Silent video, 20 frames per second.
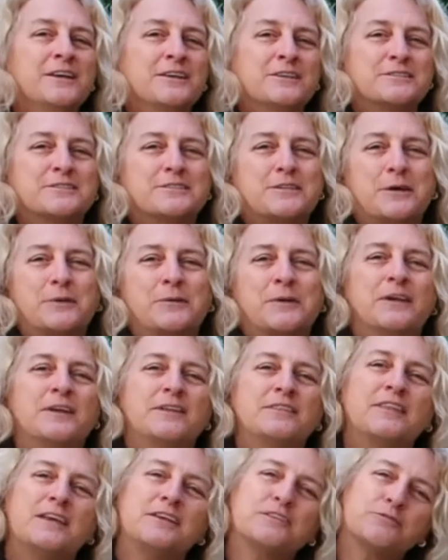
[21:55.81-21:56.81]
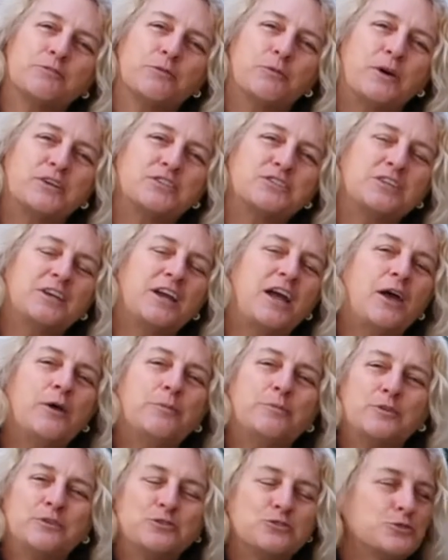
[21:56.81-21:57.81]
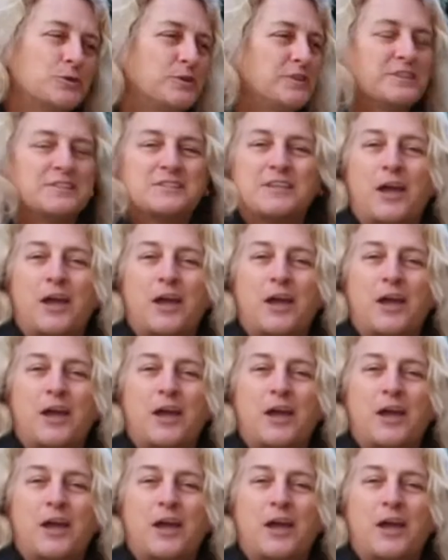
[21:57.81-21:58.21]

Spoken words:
So thanks for watching. I hope you enjoyed this.